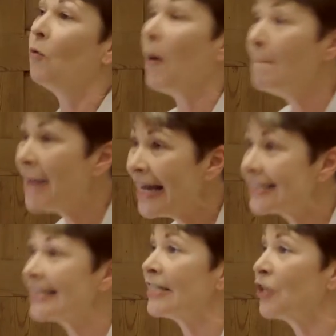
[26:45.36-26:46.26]
What
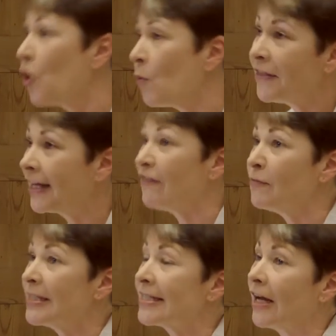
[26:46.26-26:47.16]
matters is who are the
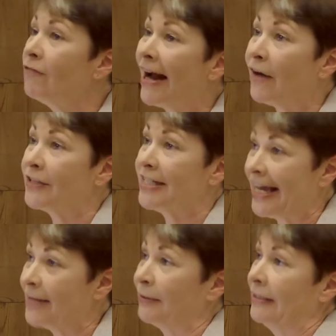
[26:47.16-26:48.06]
governments around the
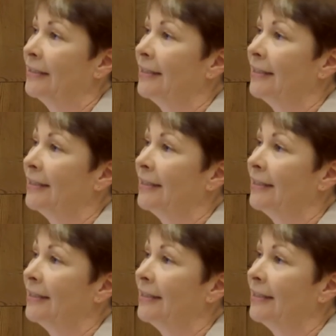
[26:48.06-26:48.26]
table.